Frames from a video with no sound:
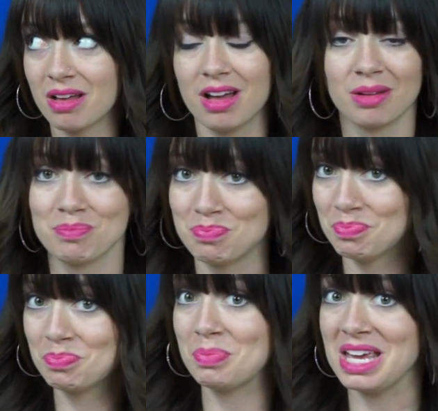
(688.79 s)
a
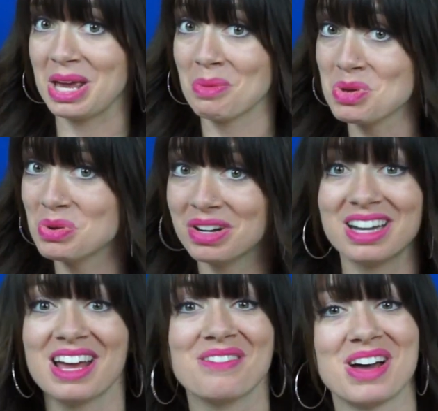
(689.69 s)
big
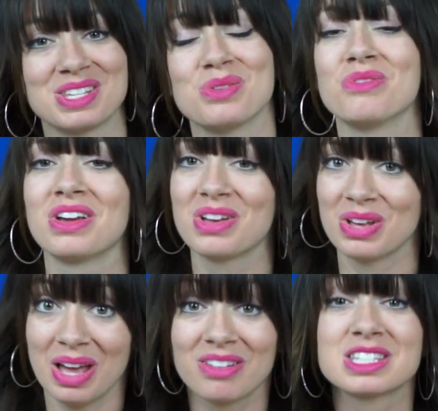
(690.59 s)
community of us who've
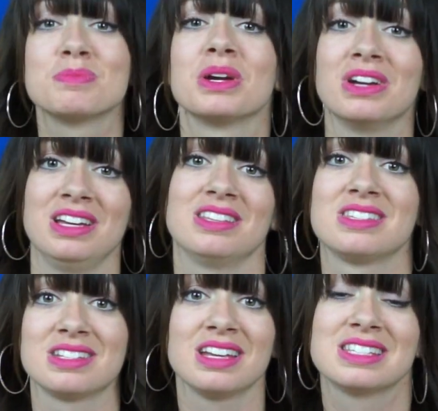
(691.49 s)

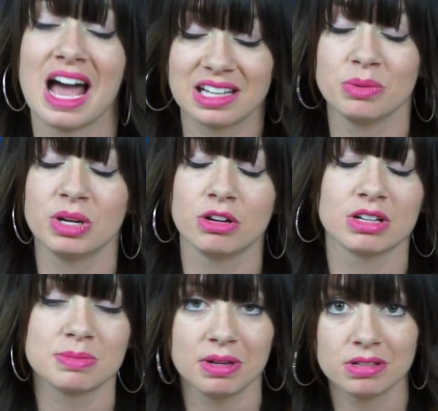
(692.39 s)
experienced exactly what you're
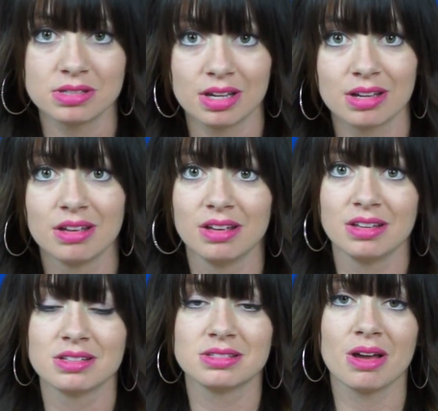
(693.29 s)
experiencing.
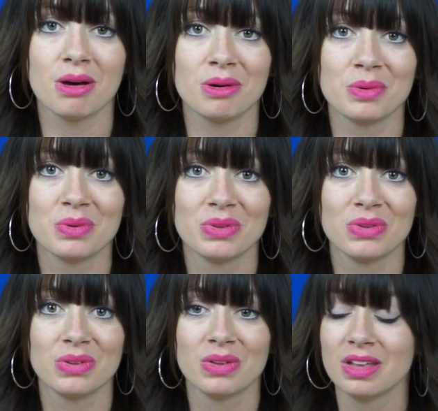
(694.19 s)
So
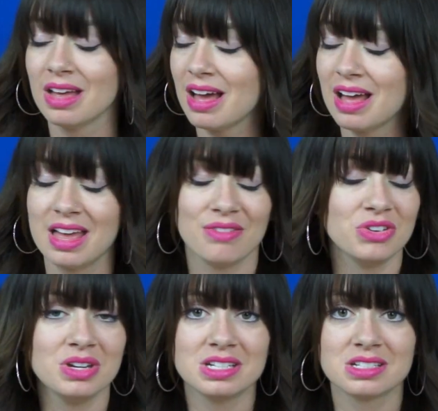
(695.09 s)
if
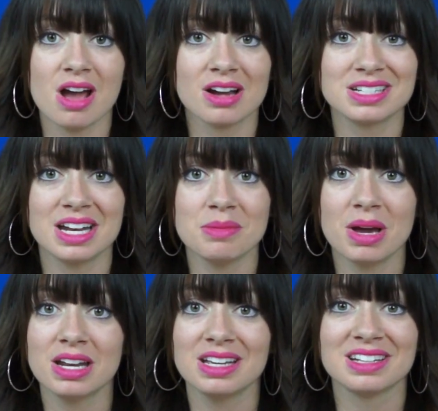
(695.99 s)
you need to talk to
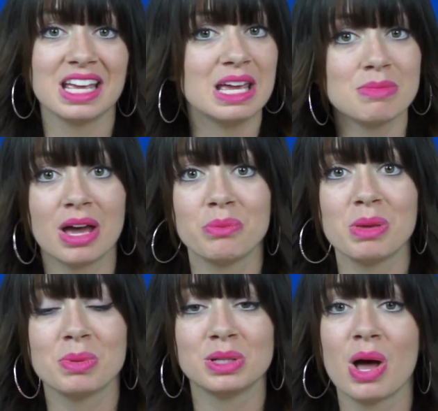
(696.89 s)
anybody, email
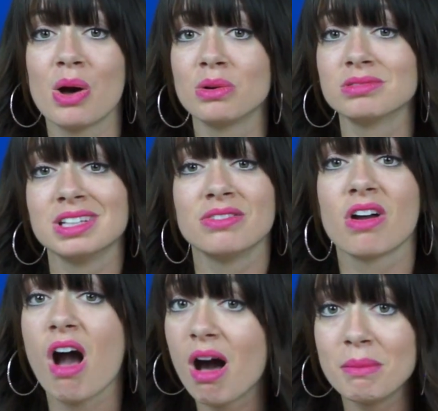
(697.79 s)
me below, leave a
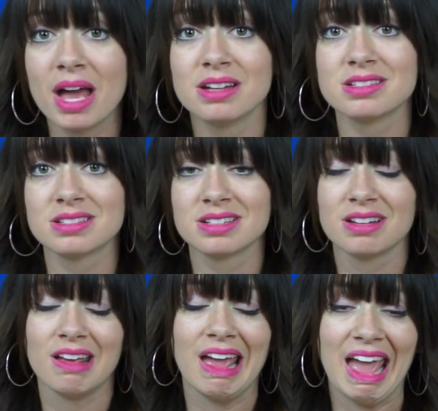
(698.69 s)
comment,
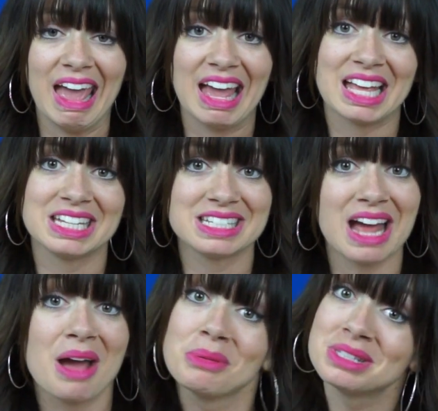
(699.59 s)
and
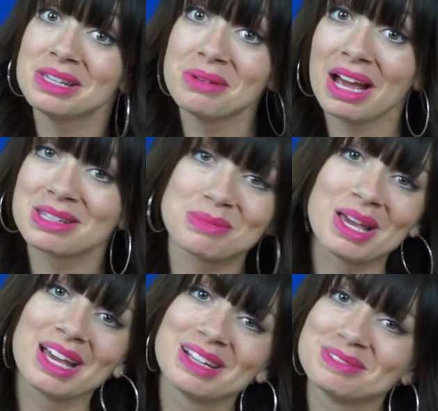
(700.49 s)
I will see you next
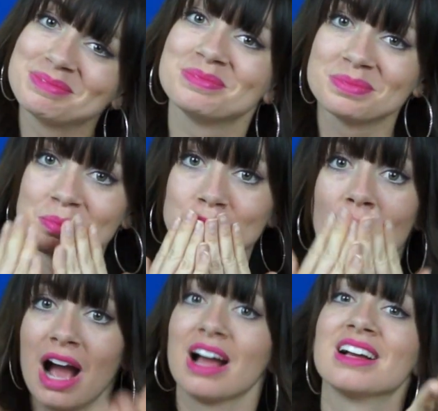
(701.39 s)
week.
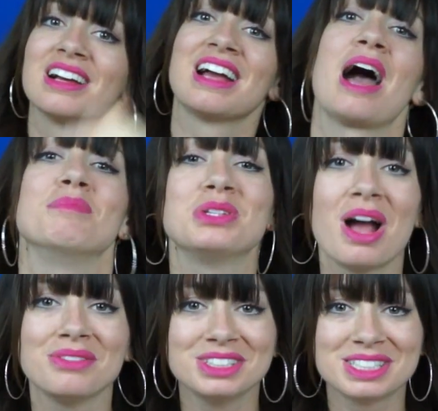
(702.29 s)
Happy
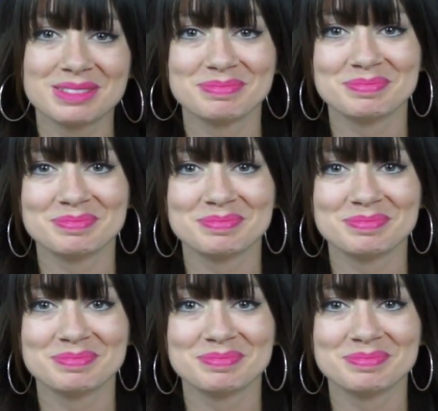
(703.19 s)
travels!